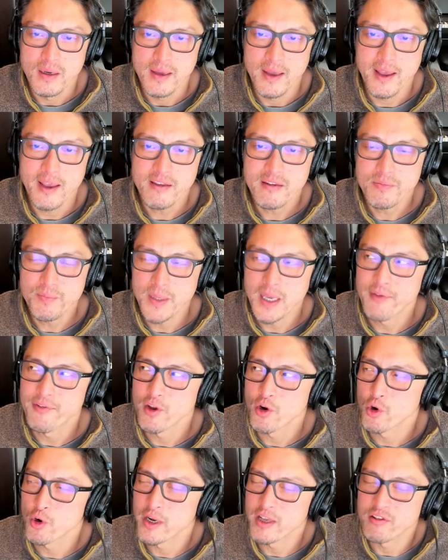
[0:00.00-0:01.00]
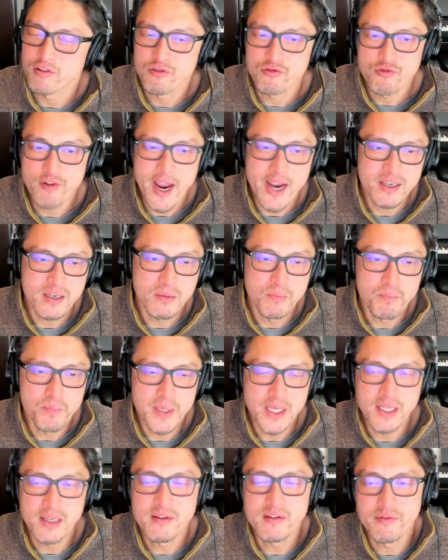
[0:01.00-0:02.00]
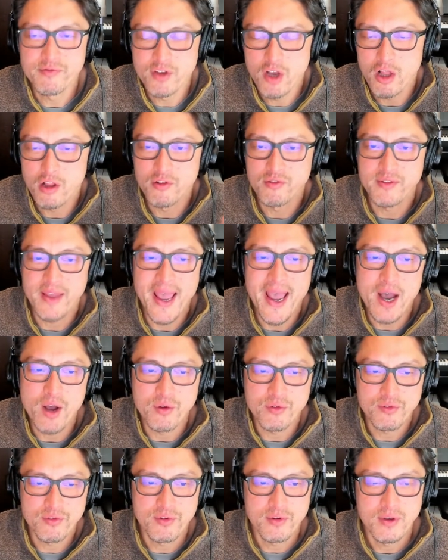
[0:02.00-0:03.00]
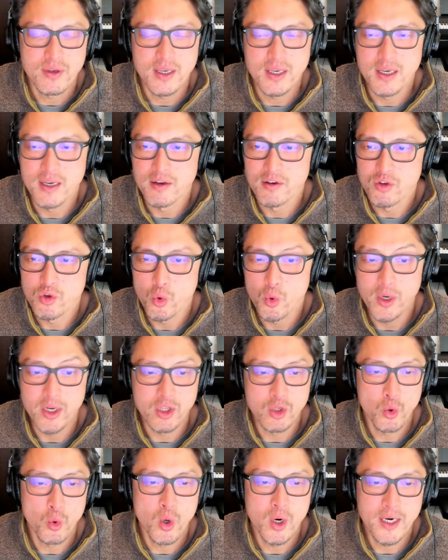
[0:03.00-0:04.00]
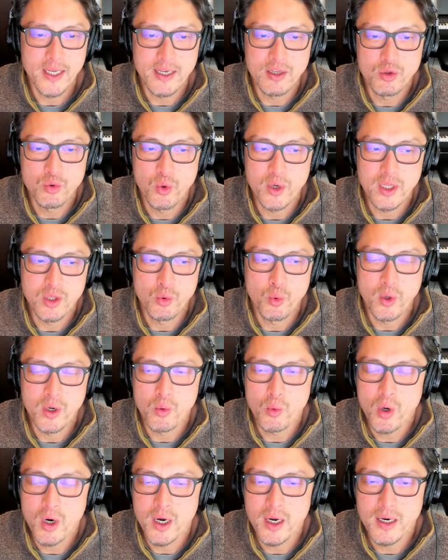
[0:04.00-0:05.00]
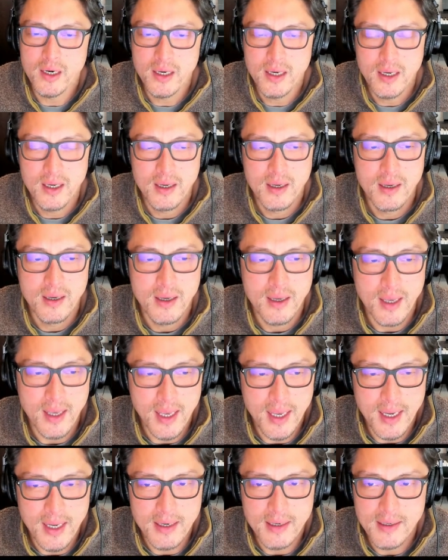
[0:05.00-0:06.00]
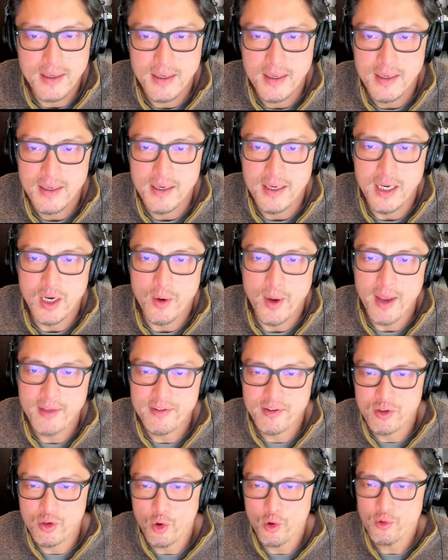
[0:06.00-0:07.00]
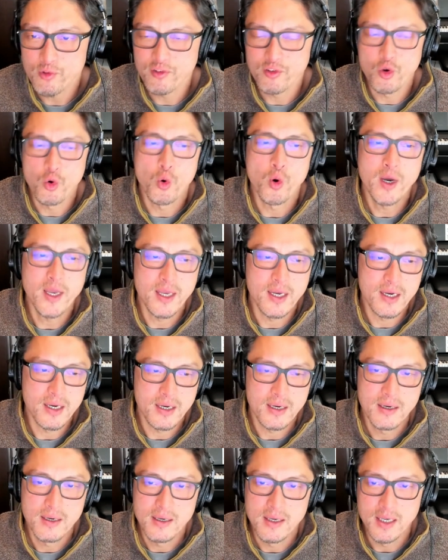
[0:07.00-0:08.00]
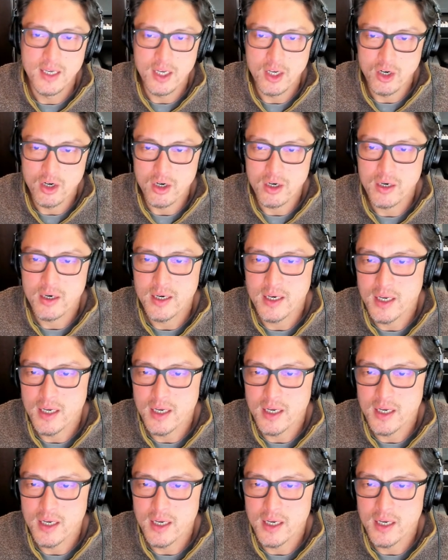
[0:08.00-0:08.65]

SBF had already extracted billions of dollars out in 2020 and 2021, and as he told Sequoia here,